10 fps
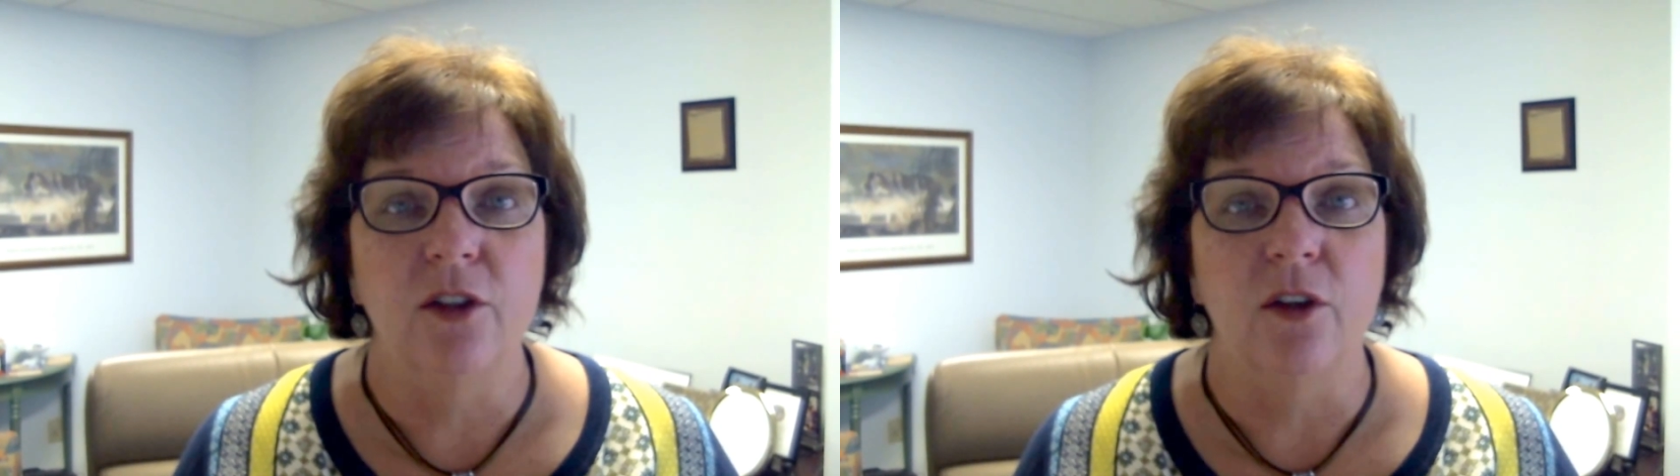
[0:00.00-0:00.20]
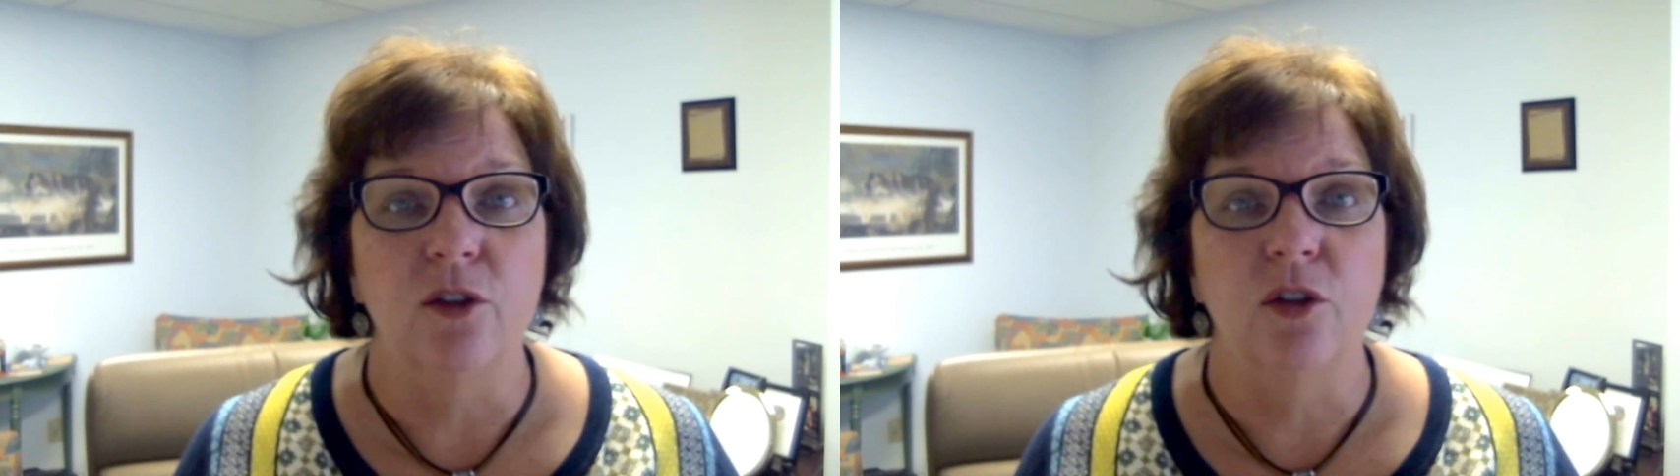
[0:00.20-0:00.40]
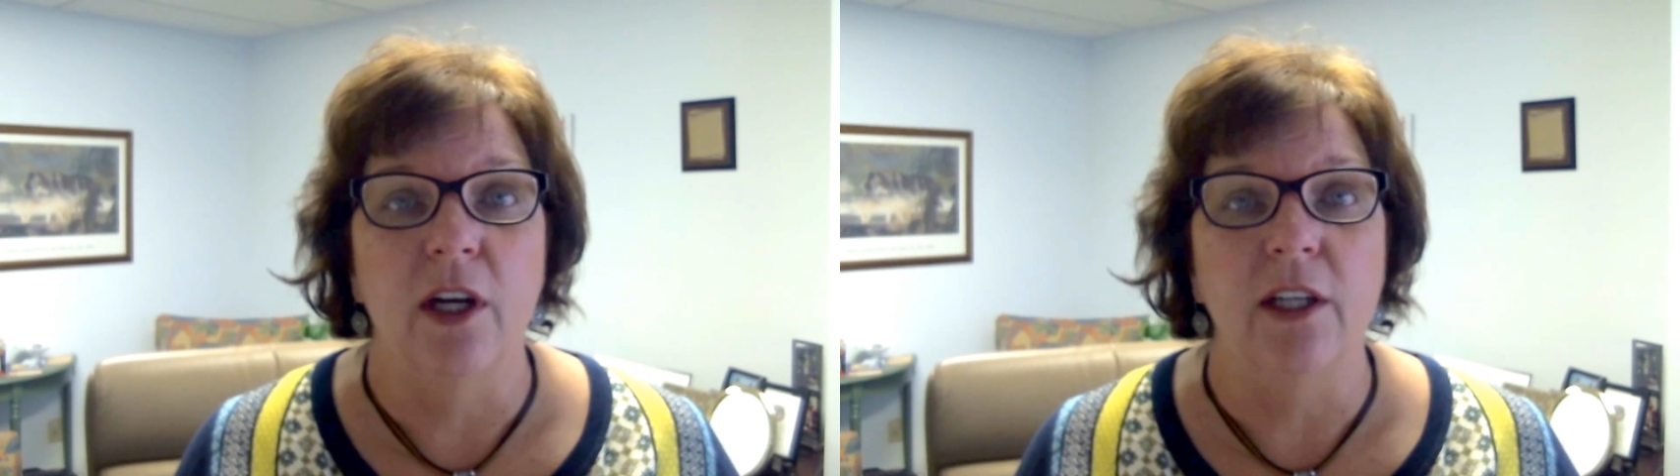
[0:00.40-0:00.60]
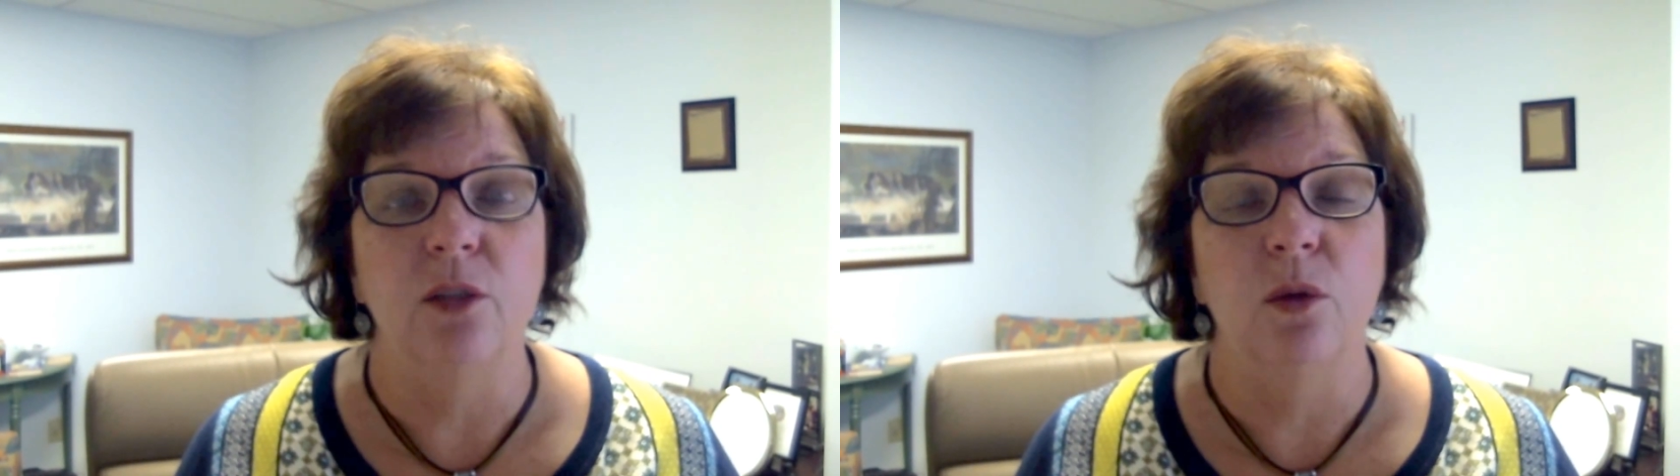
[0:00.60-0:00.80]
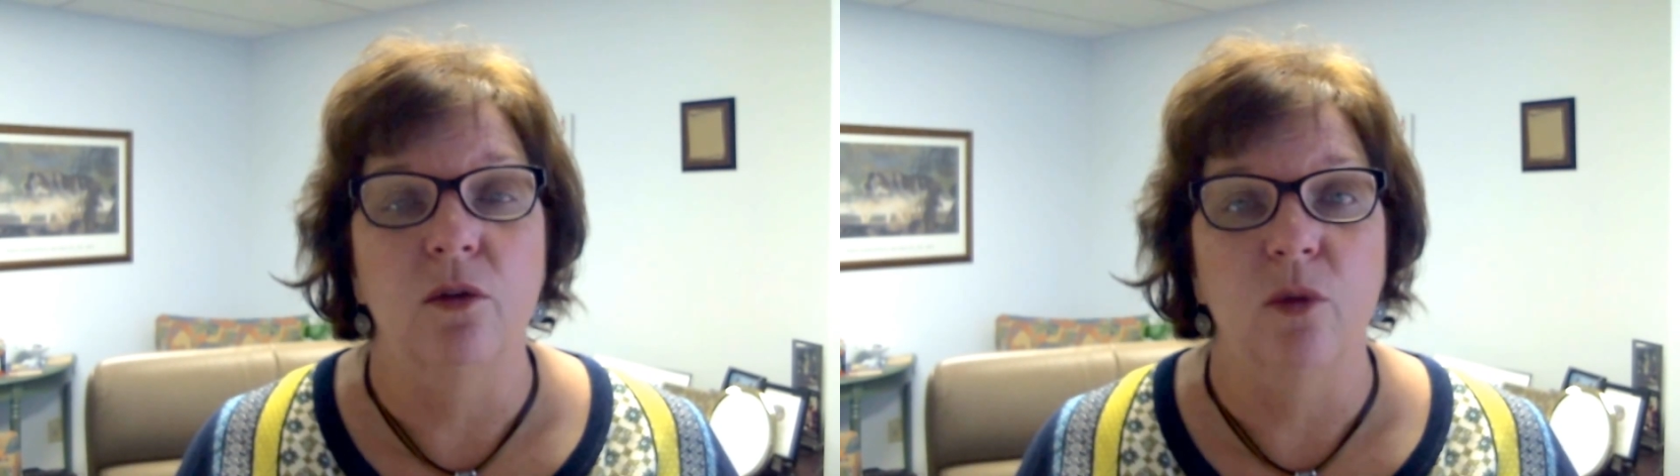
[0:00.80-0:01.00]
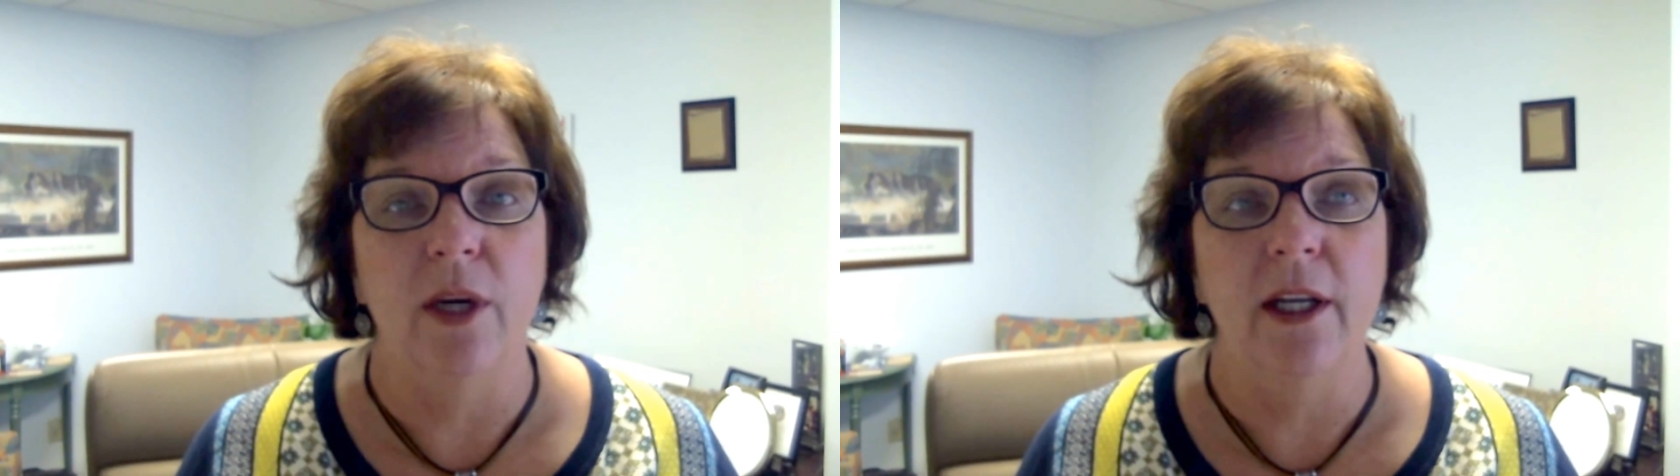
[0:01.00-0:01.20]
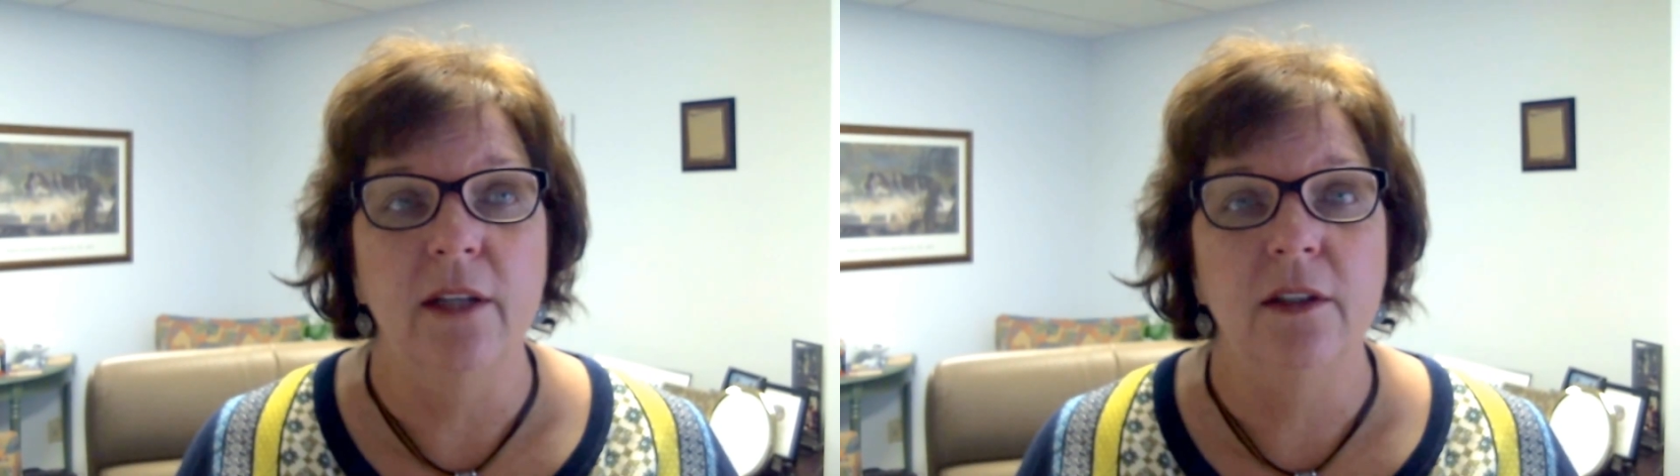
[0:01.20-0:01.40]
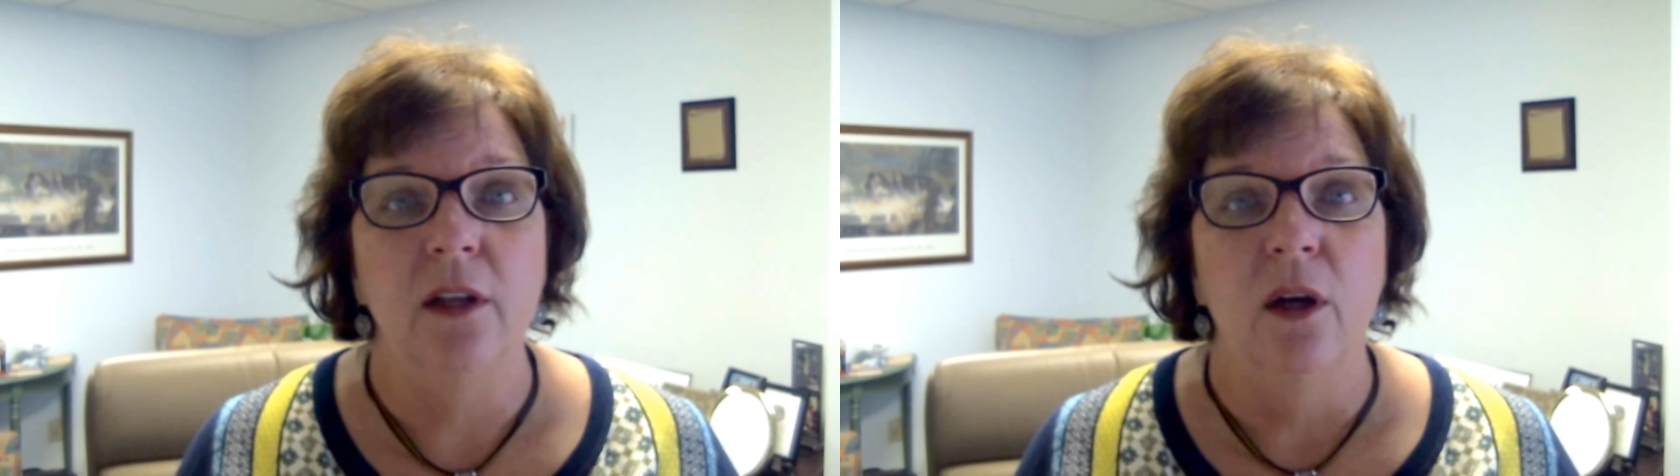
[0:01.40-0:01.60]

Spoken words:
so they're trying to avoid it.